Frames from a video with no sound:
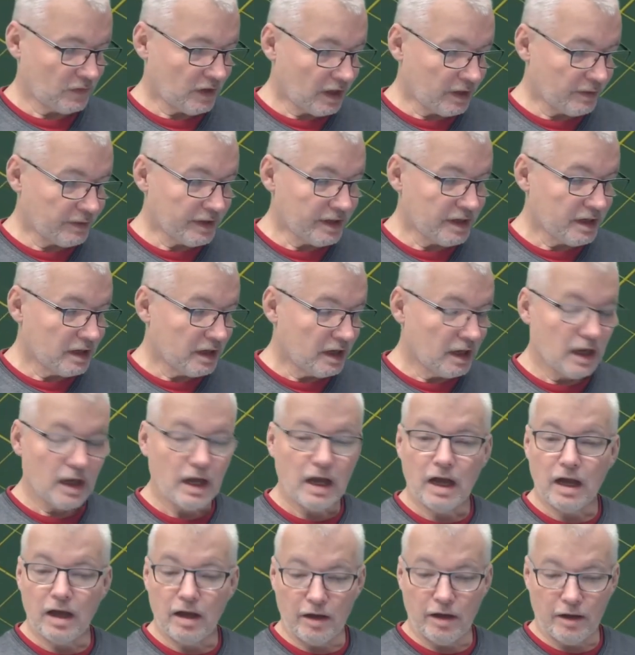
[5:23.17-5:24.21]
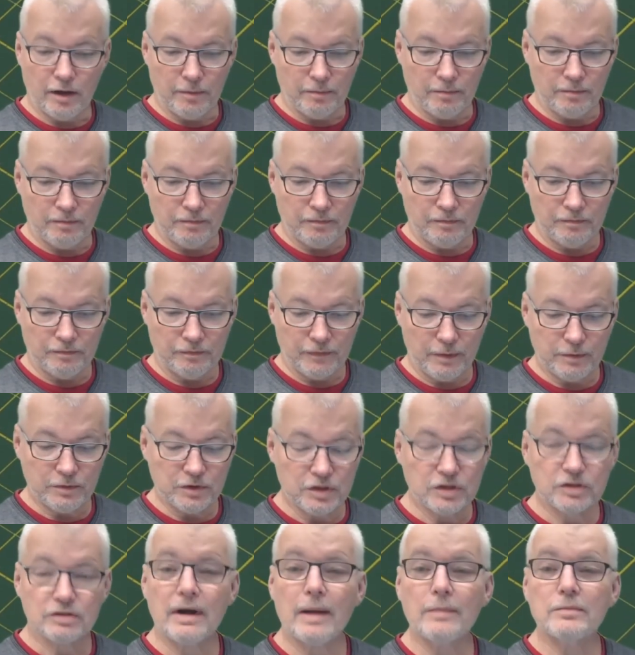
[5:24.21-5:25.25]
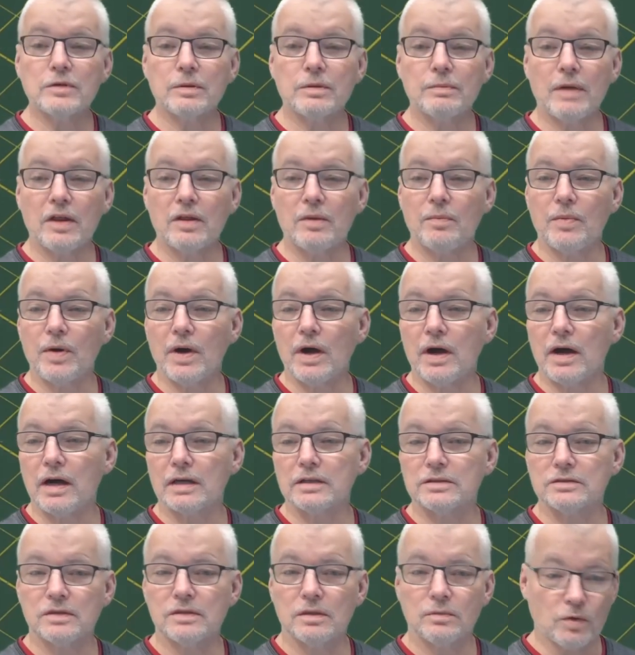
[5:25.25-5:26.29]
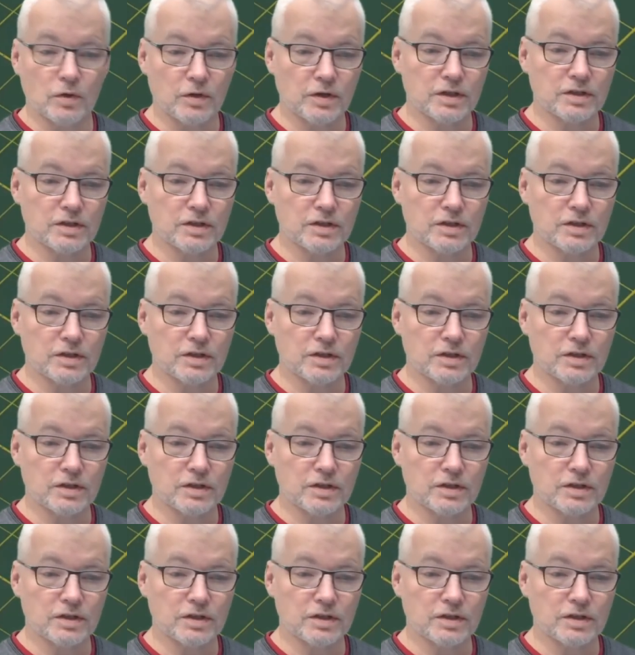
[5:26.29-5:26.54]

Anyway, let me just grab some other parts and we'll